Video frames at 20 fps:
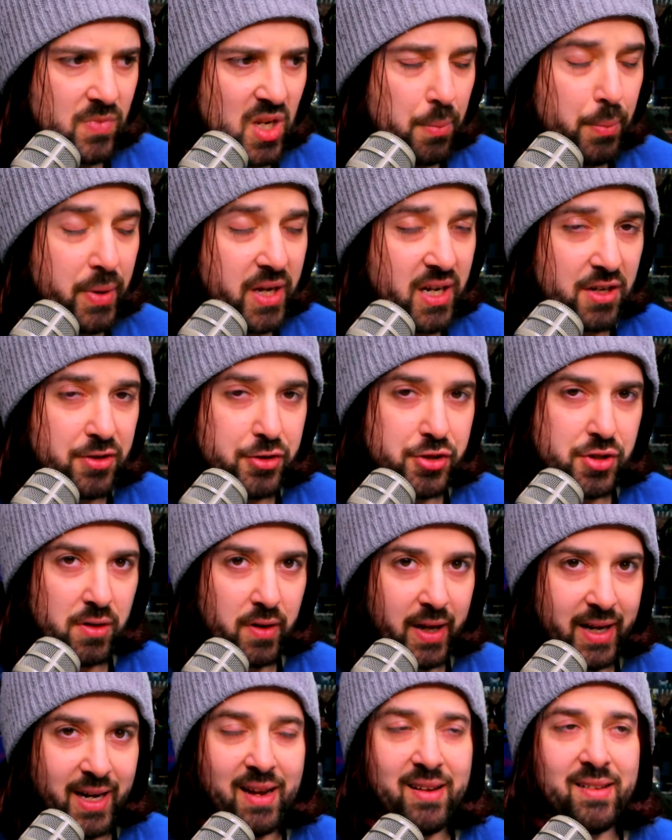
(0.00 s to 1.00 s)
because,
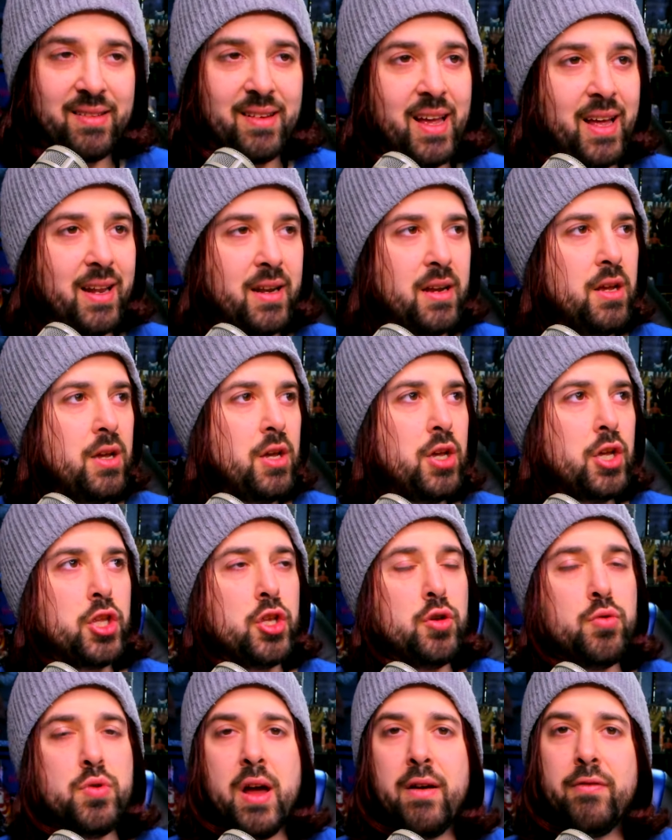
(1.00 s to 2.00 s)
like I said,
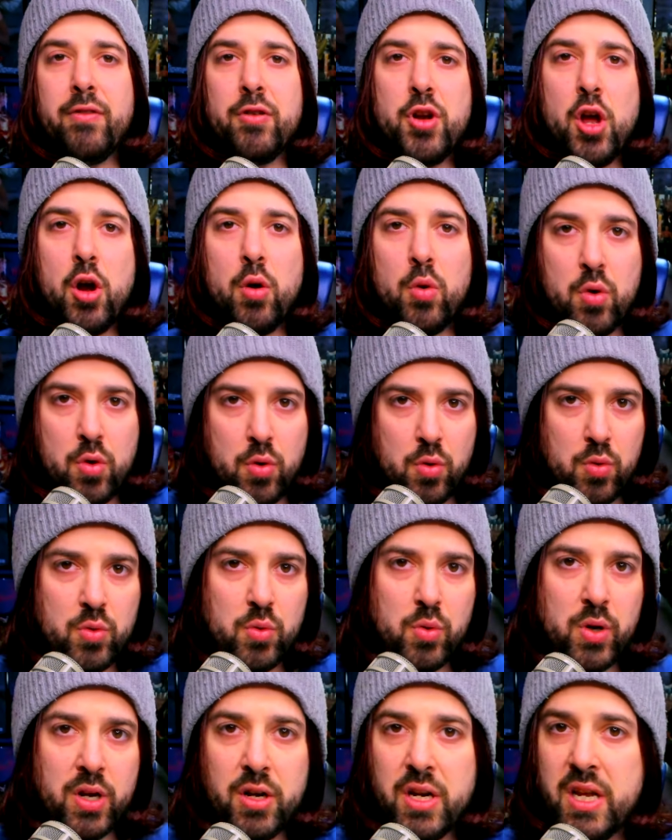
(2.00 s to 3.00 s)
you never know who
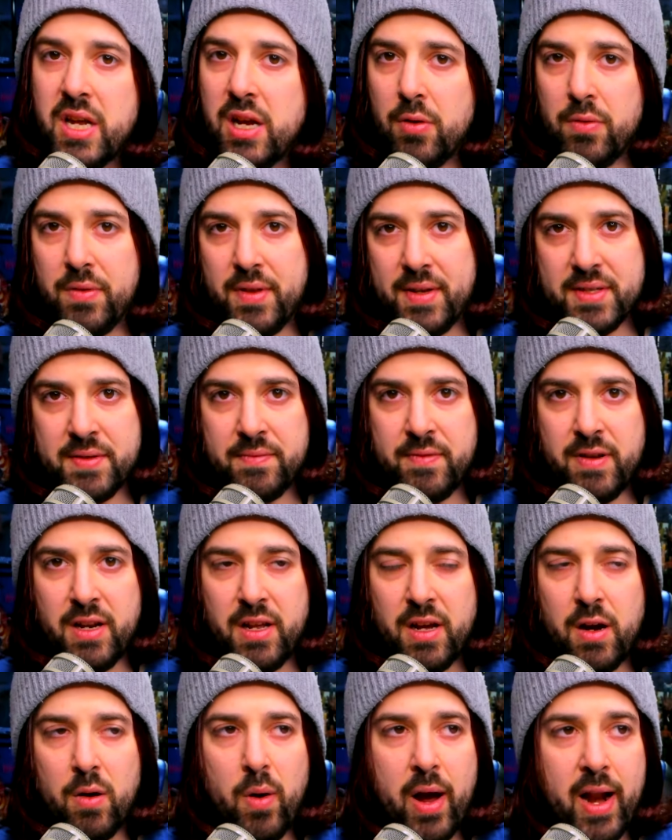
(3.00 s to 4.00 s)
could hear this
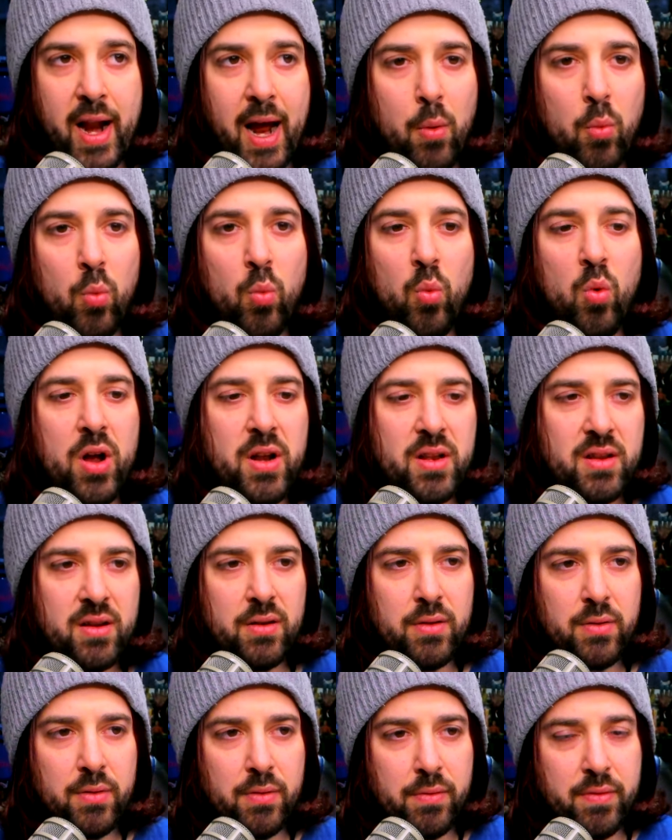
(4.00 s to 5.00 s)
video. And I want
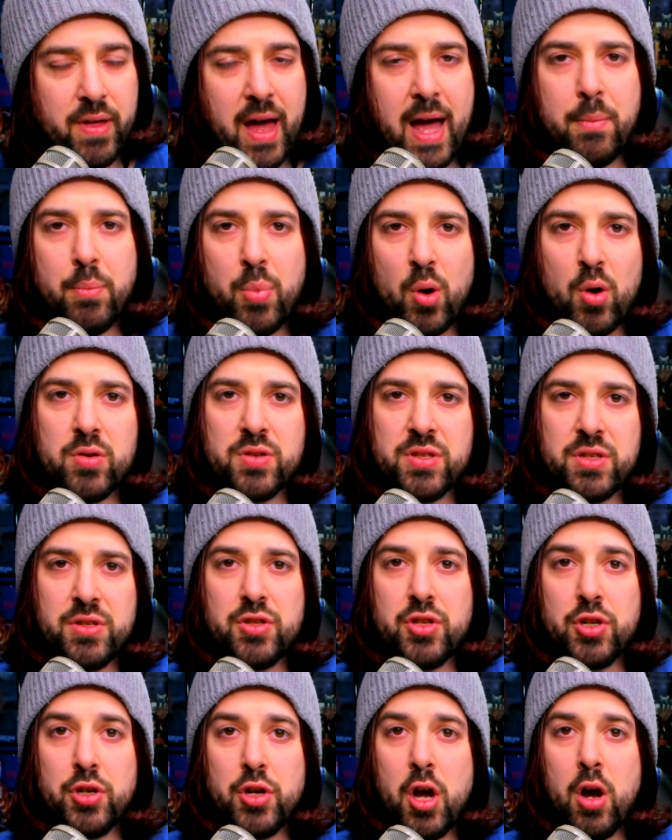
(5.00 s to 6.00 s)
that person
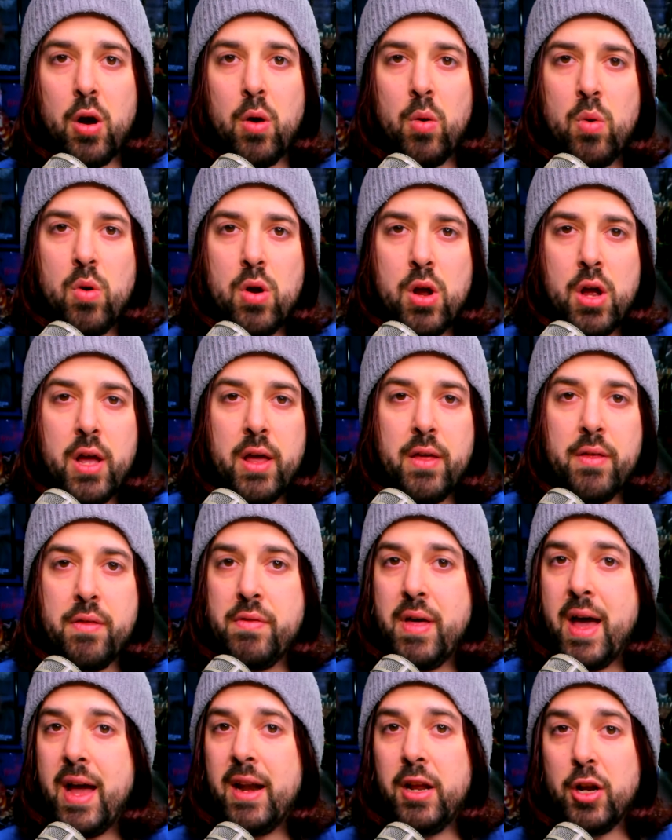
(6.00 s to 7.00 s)
to know
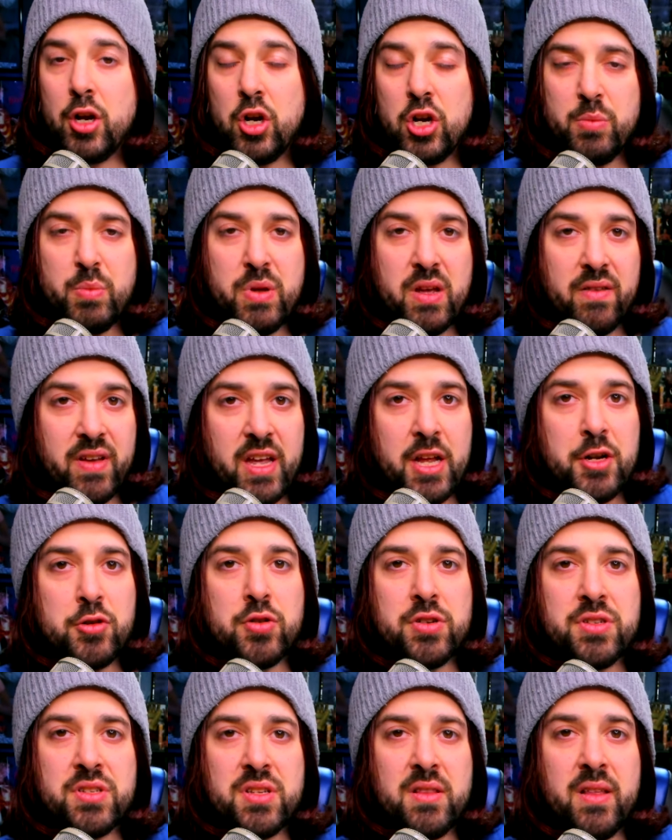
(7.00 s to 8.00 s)
that it could be of
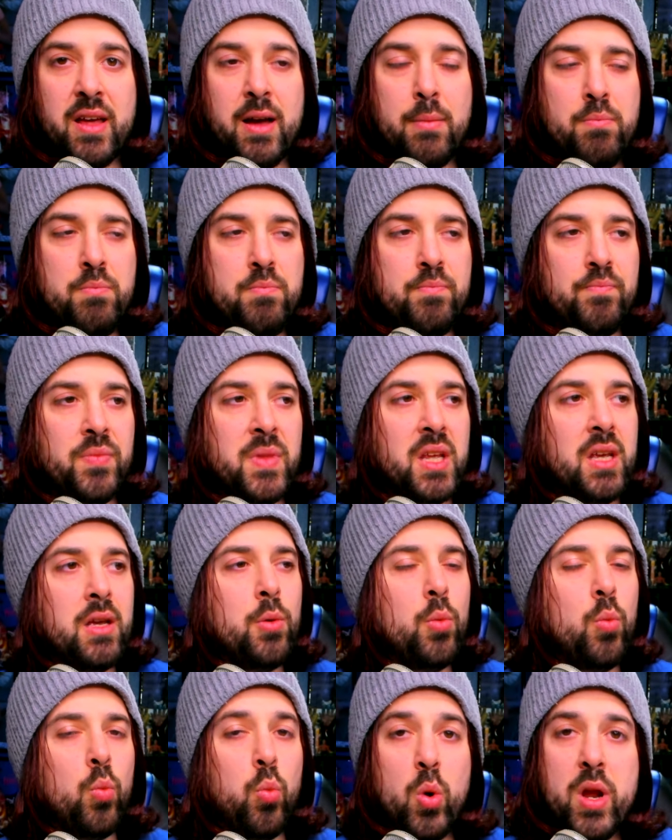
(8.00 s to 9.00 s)
interest to them.
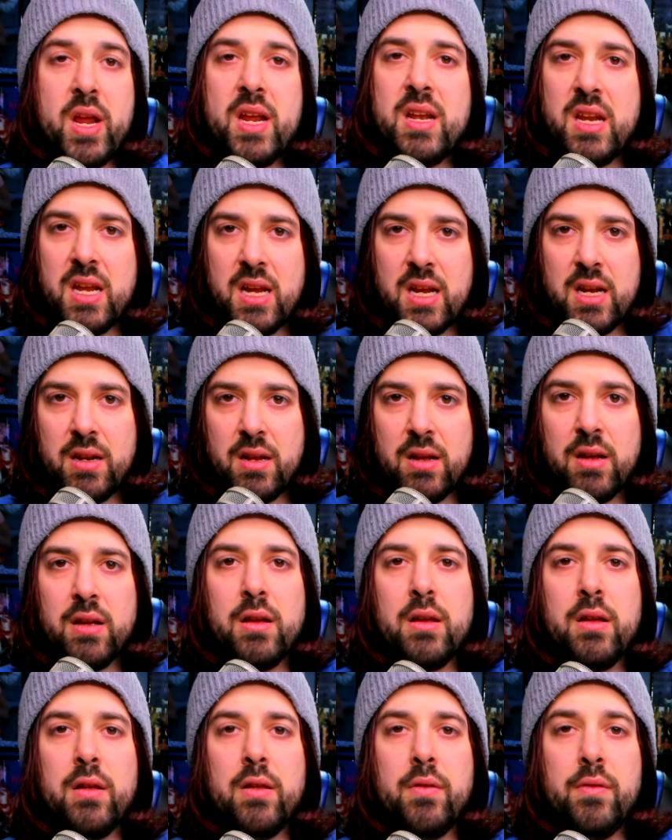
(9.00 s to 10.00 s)
We need
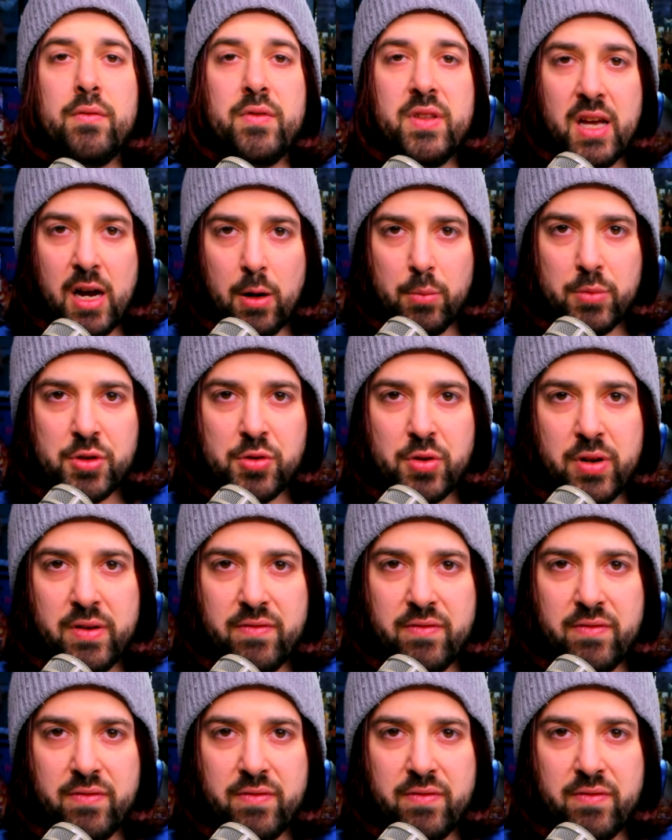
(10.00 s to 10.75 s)
the Elm Street